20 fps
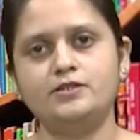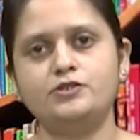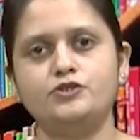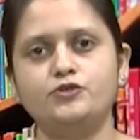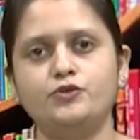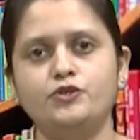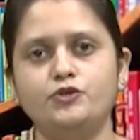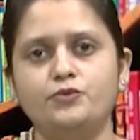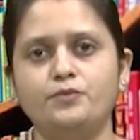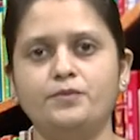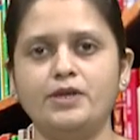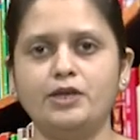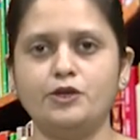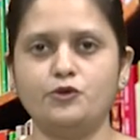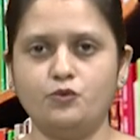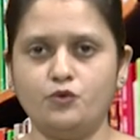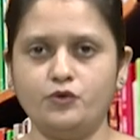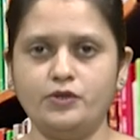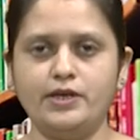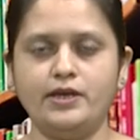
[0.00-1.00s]
So you may
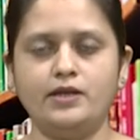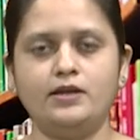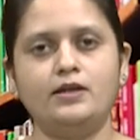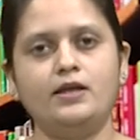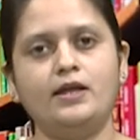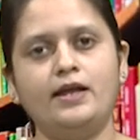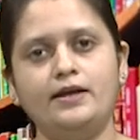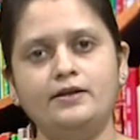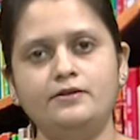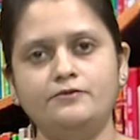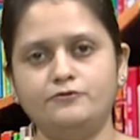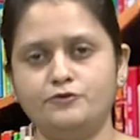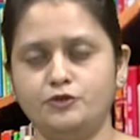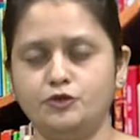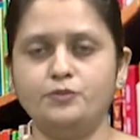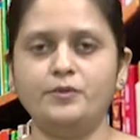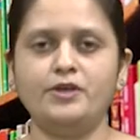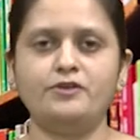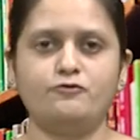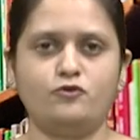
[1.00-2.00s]
go there and you
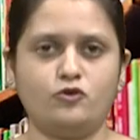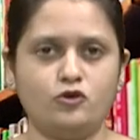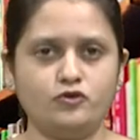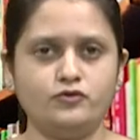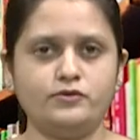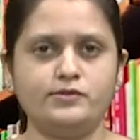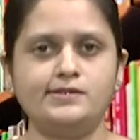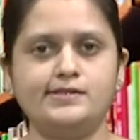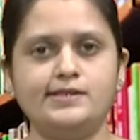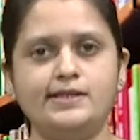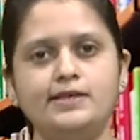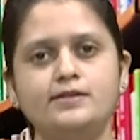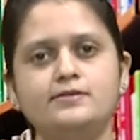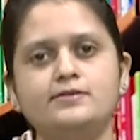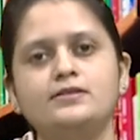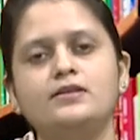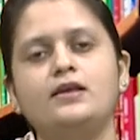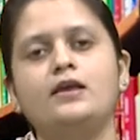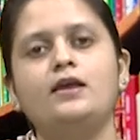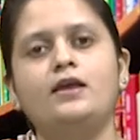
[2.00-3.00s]
may follow those links
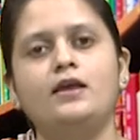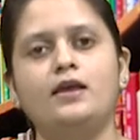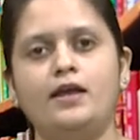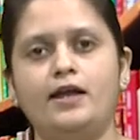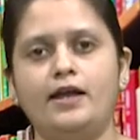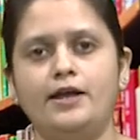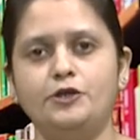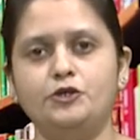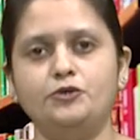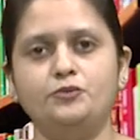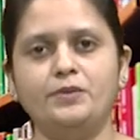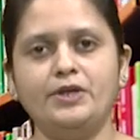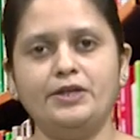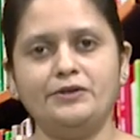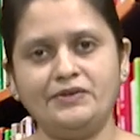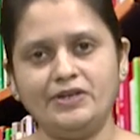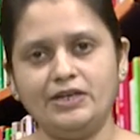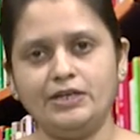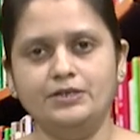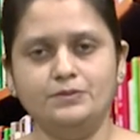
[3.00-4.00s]
and you may
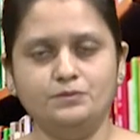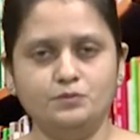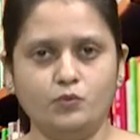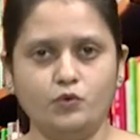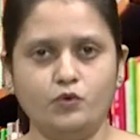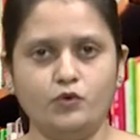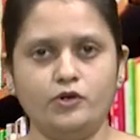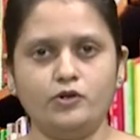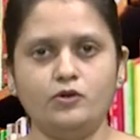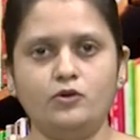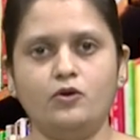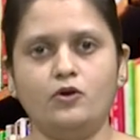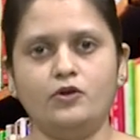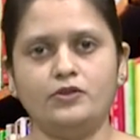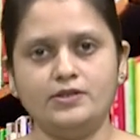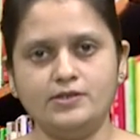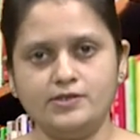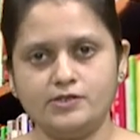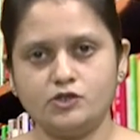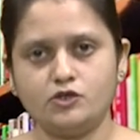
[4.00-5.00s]
read more on
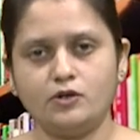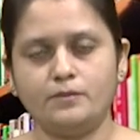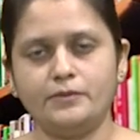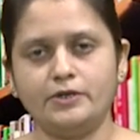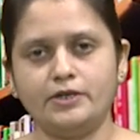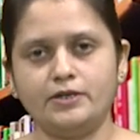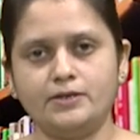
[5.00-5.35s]
this topic.